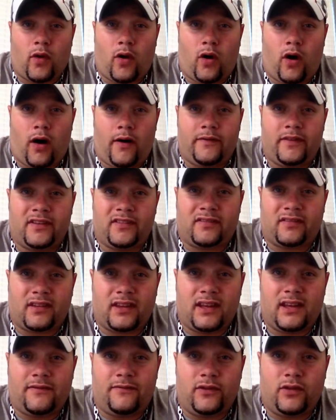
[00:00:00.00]

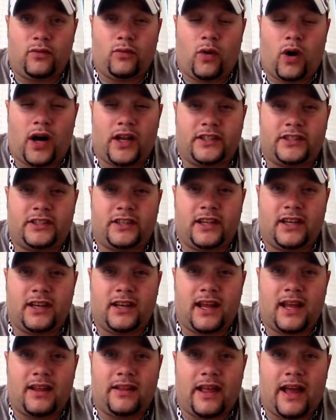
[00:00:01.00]
Obviously, if you watched
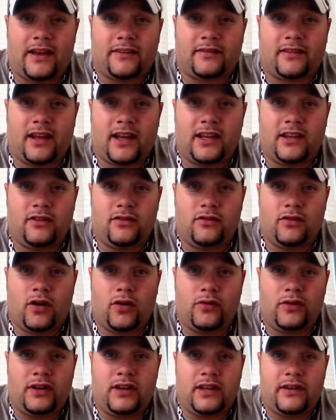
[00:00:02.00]
TNA last night, you
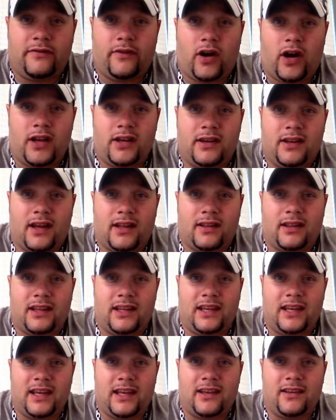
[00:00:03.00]
know Devon
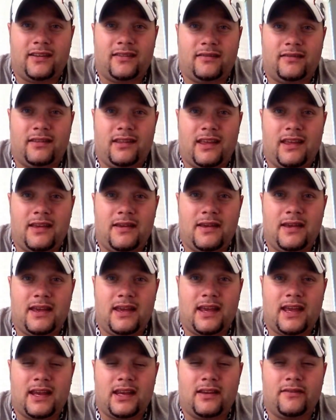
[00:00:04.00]
Dudley is
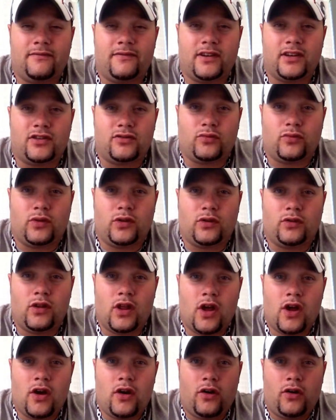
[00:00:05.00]
the individual
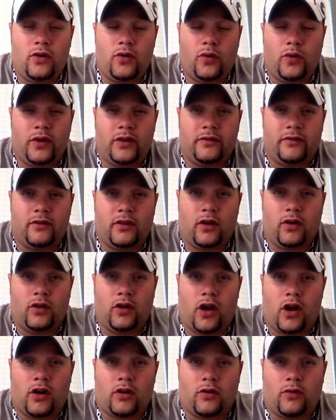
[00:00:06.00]
who is no
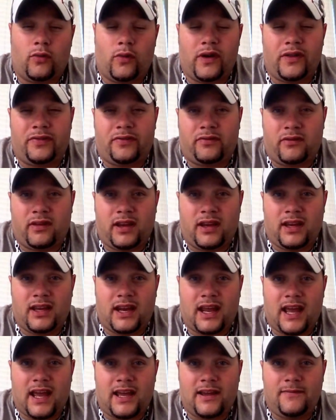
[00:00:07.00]
longer with
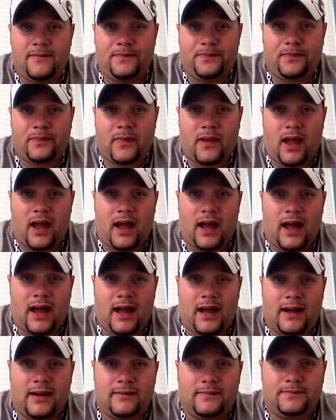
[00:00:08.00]
TNA.
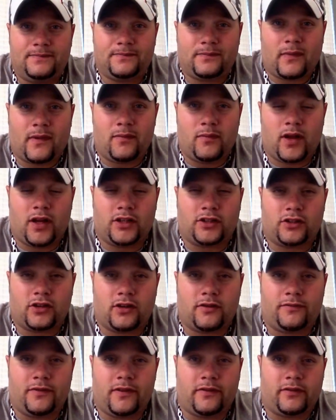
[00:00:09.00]
I'm not
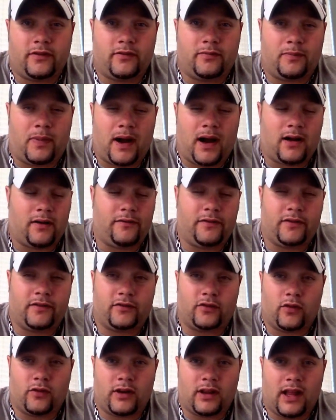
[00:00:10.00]
sure if this is part of the
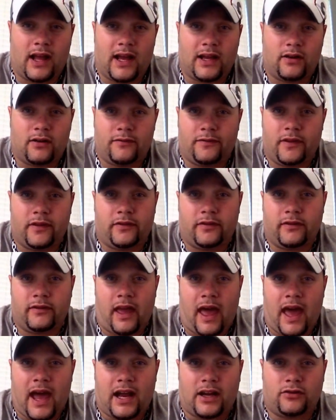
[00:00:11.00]
storyline or if this is
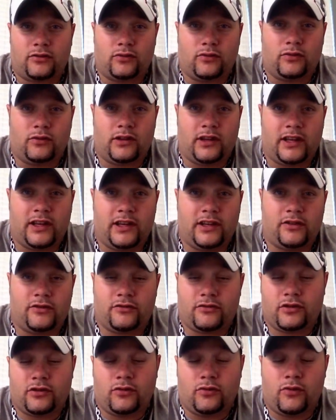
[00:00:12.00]
actually
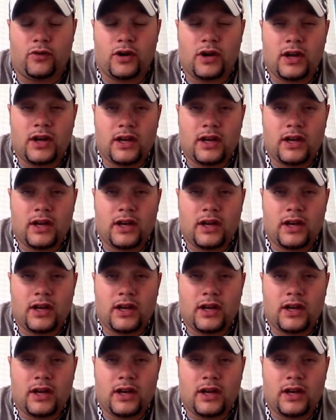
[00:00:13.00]
true.